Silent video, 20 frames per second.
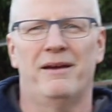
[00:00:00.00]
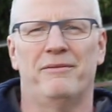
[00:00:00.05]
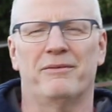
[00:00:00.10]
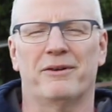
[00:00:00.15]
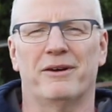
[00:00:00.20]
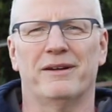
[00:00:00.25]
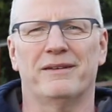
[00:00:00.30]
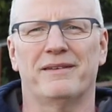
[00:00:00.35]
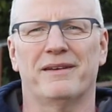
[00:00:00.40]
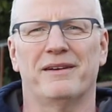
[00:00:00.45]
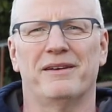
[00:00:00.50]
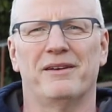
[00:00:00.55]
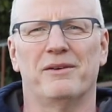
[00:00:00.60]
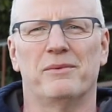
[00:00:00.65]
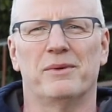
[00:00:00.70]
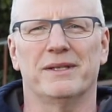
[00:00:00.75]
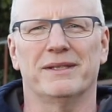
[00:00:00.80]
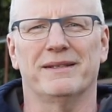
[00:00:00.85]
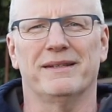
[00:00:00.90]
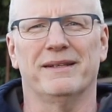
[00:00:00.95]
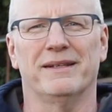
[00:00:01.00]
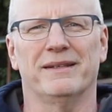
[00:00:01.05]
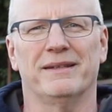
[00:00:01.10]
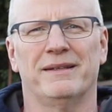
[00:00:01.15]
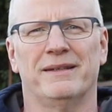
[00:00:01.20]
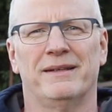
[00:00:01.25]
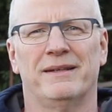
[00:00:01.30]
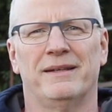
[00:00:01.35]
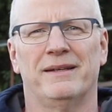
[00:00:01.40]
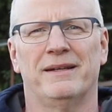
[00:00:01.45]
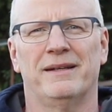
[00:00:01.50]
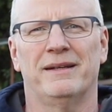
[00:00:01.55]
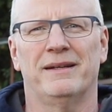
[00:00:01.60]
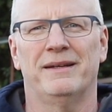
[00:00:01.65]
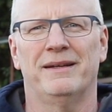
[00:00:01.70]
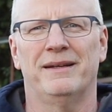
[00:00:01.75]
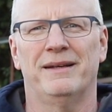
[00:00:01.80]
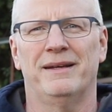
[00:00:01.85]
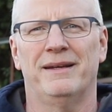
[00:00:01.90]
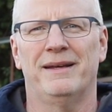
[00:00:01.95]
forgot to tell you one thing.
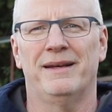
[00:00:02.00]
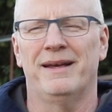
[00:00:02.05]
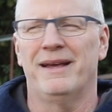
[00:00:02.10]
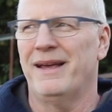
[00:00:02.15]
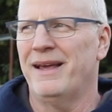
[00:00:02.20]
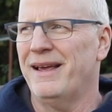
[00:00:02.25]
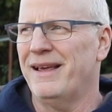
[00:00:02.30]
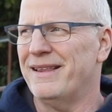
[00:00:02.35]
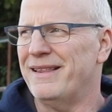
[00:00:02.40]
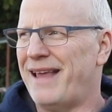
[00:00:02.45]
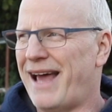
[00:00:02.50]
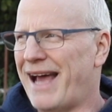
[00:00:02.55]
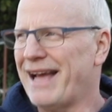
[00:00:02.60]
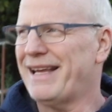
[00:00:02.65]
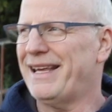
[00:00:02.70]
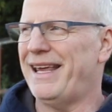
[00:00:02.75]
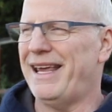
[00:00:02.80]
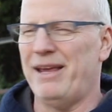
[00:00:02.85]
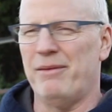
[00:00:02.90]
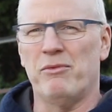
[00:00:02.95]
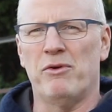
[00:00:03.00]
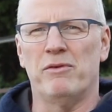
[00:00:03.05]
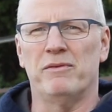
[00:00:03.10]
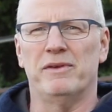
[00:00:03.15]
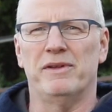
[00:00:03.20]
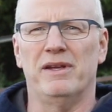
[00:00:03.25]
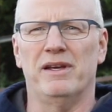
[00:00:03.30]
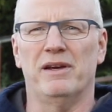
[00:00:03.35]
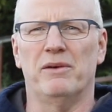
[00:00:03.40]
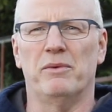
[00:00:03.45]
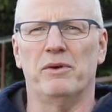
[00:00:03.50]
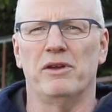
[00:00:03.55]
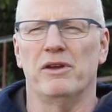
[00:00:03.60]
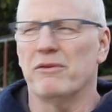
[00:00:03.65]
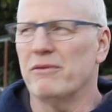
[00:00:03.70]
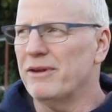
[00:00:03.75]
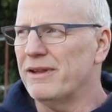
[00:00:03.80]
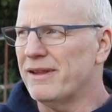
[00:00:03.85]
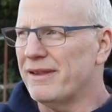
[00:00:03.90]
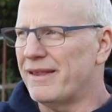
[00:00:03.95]
That game over there, when
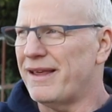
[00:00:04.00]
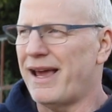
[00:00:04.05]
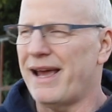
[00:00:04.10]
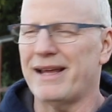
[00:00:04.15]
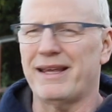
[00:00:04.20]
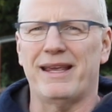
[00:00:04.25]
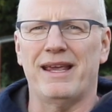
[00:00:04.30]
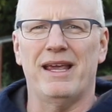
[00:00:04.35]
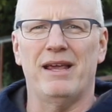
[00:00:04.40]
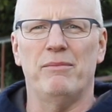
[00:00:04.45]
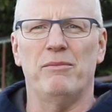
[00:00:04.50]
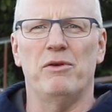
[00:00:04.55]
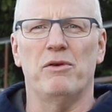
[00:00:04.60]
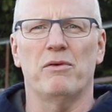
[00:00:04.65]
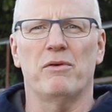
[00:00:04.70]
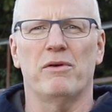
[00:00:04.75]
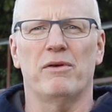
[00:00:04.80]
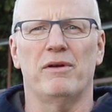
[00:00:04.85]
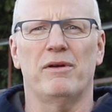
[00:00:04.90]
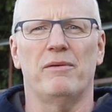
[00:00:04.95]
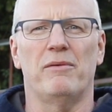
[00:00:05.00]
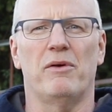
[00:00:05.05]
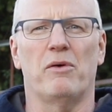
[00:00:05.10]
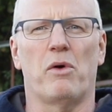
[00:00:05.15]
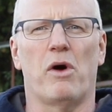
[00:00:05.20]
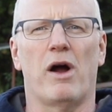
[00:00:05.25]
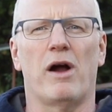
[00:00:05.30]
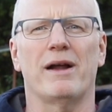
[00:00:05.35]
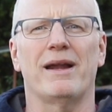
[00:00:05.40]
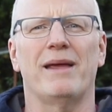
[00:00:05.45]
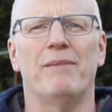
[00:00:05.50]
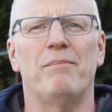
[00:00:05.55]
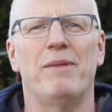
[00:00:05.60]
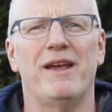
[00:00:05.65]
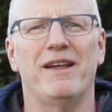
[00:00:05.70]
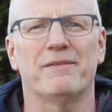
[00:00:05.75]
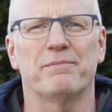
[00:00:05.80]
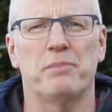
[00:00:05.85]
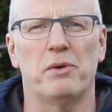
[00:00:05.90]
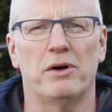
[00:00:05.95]
you're into that game, you are on a
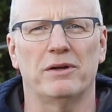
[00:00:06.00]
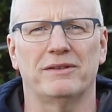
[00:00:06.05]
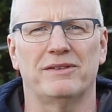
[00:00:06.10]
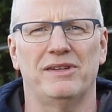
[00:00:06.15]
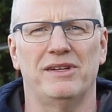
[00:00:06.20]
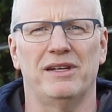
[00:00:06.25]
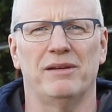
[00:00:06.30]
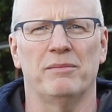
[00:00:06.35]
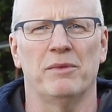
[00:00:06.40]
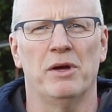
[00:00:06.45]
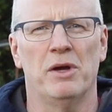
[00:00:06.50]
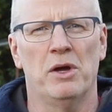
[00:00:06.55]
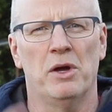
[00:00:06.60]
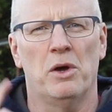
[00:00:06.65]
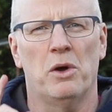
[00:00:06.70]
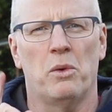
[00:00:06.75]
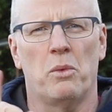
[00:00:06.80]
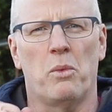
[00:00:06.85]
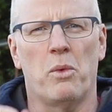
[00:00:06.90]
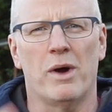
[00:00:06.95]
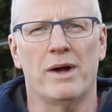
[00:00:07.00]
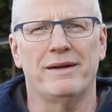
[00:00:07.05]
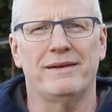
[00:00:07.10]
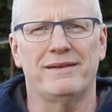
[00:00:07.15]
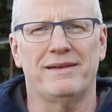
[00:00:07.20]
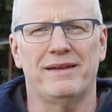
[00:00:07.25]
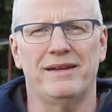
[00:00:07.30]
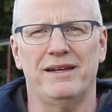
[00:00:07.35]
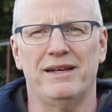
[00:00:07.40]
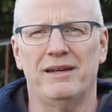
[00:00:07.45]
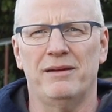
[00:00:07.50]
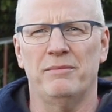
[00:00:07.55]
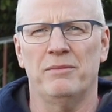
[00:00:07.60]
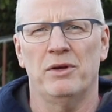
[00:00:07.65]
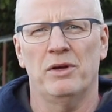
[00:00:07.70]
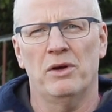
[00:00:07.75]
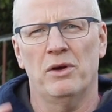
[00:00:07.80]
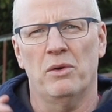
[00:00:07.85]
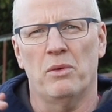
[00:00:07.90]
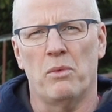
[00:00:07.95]
baseball team. One team,
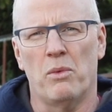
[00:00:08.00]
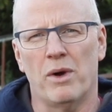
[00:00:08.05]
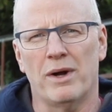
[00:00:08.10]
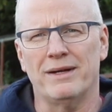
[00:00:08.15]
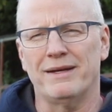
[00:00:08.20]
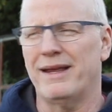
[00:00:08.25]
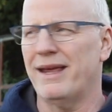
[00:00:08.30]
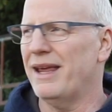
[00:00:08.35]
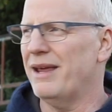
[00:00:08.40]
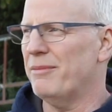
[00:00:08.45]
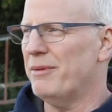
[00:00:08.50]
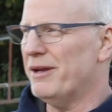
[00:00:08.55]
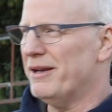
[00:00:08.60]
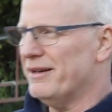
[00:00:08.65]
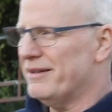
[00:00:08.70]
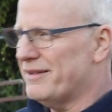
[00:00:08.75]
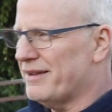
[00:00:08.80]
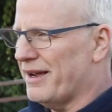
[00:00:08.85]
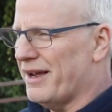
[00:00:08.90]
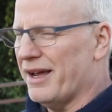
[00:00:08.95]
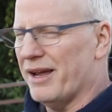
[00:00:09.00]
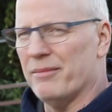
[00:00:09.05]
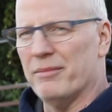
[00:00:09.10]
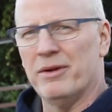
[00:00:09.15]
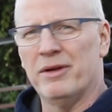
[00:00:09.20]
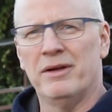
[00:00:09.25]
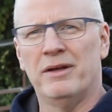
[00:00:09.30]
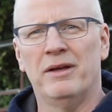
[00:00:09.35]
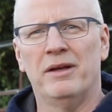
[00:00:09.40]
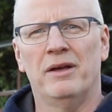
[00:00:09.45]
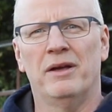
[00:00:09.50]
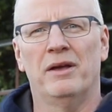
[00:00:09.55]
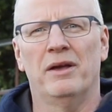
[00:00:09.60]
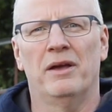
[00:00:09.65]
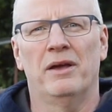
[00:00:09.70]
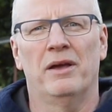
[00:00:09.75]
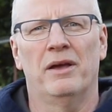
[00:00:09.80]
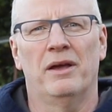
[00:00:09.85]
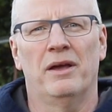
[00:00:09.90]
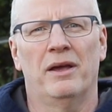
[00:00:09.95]
one game at a time.
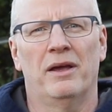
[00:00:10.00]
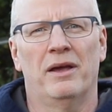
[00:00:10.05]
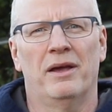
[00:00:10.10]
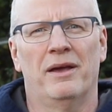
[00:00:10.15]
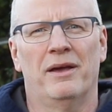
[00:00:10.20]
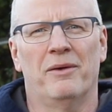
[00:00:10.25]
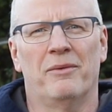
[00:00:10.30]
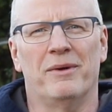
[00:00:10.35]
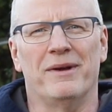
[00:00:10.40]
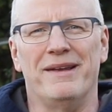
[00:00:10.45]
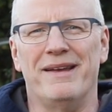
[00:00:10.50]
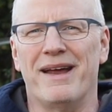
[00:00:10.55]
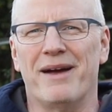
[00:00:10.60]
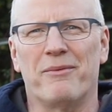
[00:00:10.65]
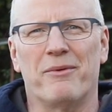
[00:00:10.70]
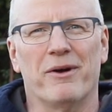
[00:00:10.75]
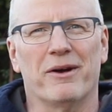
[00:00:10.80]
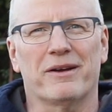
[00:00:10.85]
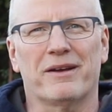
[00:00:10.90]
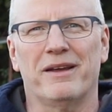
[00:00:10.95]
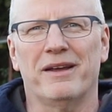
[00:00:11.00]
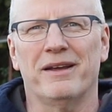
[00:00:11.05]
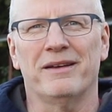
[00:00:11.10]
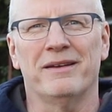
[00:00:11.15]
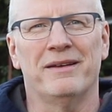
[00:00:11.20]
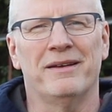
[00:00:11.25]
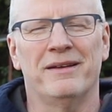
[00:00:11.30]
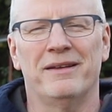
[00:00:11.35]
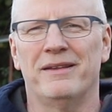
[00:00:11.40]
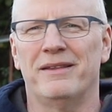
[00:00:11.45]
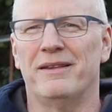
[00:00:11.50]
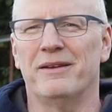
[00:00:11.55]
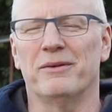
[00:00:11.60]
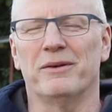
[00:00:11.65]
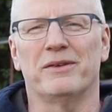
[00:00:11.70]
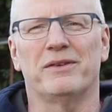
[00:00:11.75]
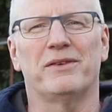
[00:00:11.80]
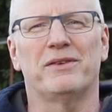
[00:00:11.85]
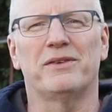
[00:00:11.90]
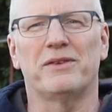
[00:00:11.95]
With networking, there are
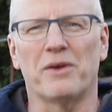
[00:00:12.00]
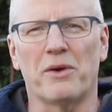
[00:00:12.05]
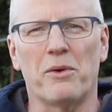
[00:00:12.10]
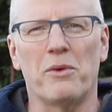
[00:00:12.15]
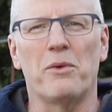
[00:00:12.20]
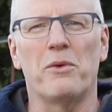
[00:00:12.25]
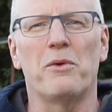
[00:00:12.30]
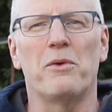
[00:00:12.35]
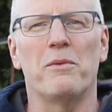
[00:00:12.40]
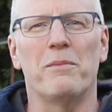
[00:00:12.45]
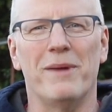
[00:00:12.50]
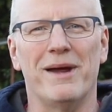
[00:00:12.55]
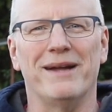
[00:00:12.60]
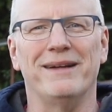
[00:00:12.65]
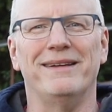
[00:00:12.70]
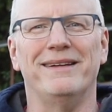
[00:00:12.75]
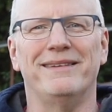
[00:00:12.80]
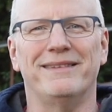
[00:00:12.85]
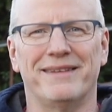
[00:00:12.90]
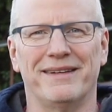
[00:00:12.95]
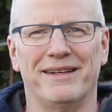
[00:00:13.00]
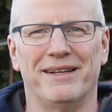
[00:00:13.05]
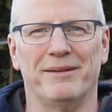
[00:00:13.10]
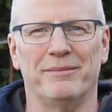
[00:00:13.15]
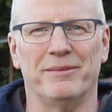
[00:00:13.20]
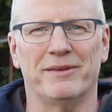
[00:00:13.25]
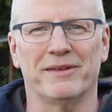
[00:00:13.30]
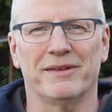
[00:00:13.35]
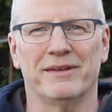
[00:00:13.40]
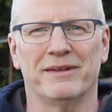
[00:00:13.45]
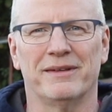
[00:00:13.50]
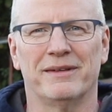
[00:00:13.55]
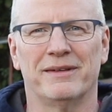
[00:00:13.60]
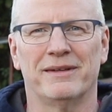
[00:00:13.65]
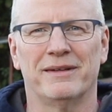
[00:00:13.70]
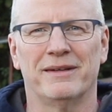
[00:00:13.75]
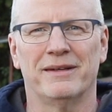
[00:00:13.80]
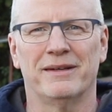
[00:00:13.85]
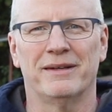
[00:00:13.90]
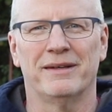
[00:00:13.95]
so many teams.
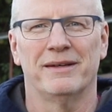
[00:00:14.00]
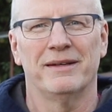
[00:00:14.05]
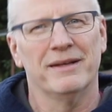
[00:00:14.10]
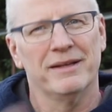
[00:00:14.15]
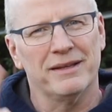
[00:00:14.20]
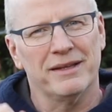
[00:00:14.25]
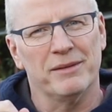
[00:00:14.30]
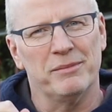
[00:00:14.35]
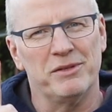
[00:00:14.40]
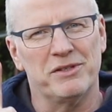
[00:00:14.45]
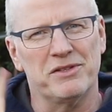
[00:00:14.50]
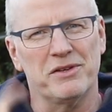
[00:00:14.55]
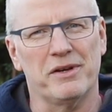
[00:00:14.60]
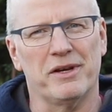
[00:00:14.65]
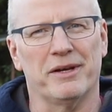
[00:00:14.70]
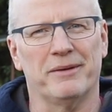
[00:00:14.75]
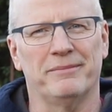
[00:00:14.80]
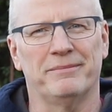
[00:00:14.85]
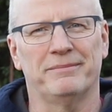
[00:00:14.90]
Let me show you.